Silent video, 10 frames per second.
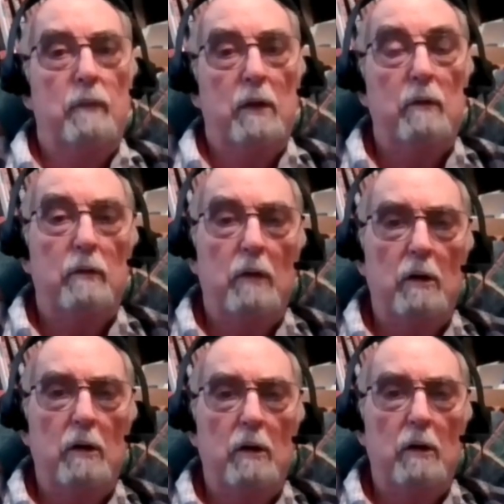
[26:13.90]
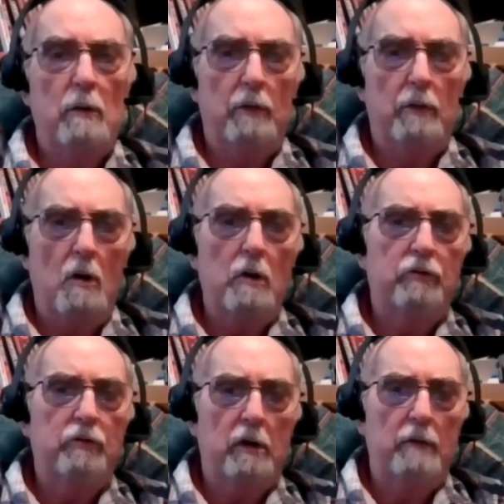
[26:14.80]
the the longest
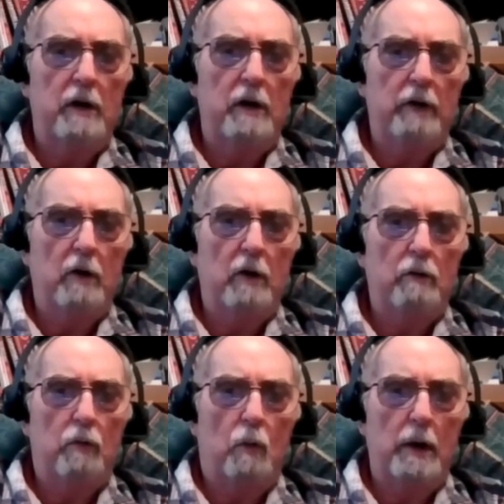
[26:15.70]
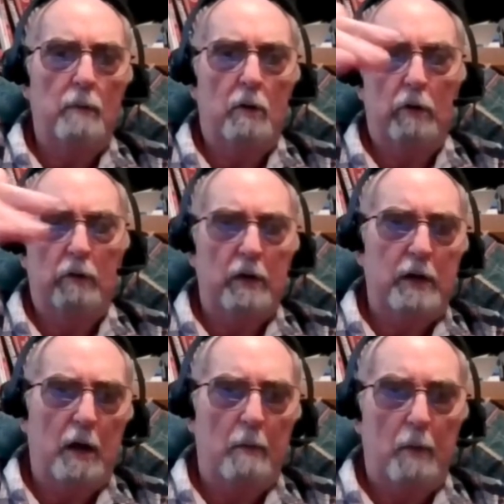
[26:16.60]
you can live today is 120 because of the
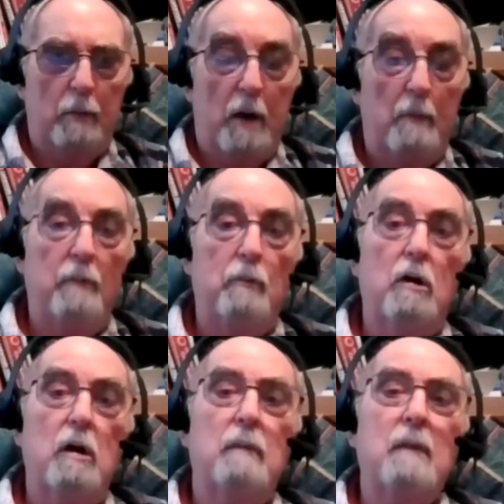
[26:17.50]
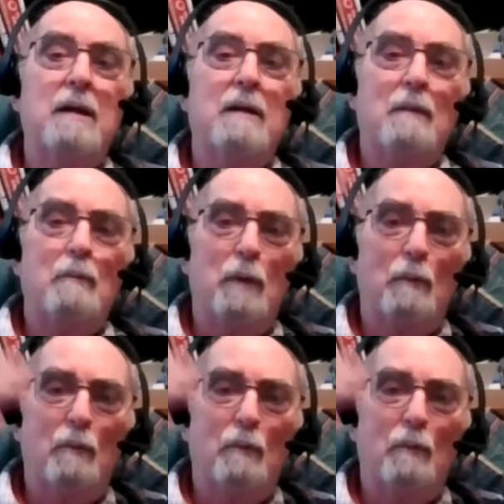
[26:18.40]
telomere problem. They're gonna, but